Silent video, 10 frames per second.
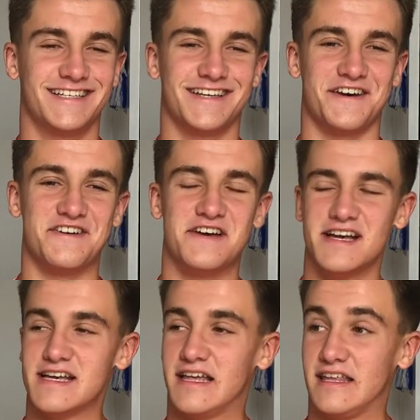so
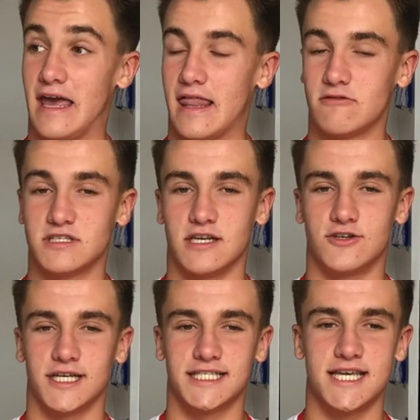yeah, that was
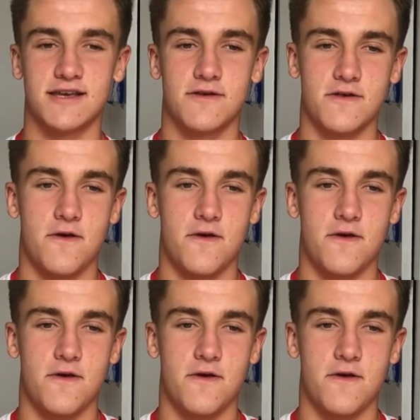interesting,